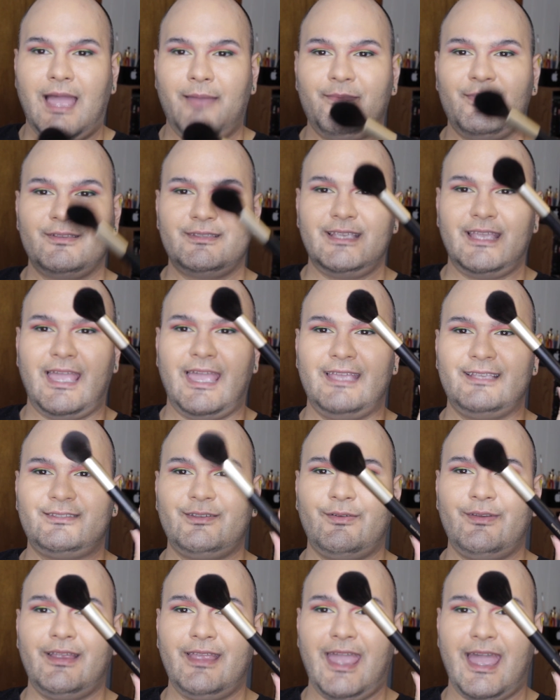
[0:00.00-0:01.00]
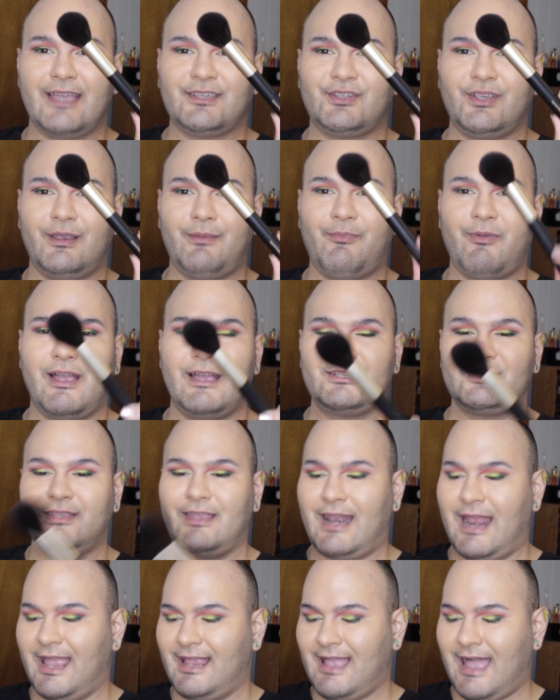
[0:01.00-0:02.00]
I'm using a Sonia Kashuk brush
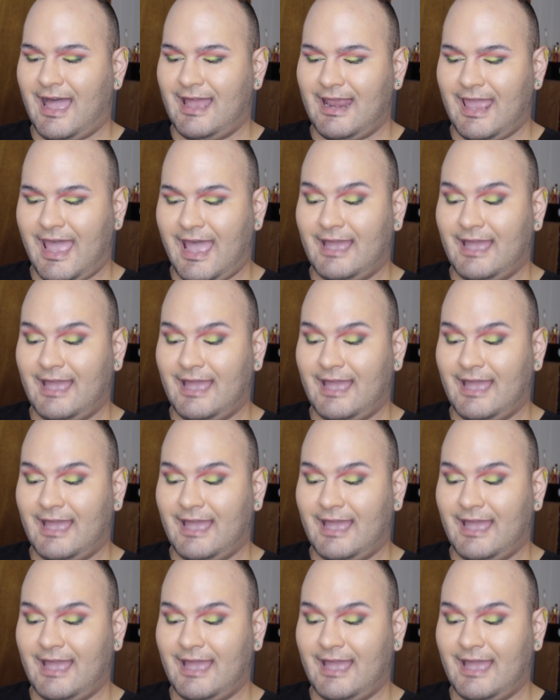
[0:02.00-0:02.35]
that I got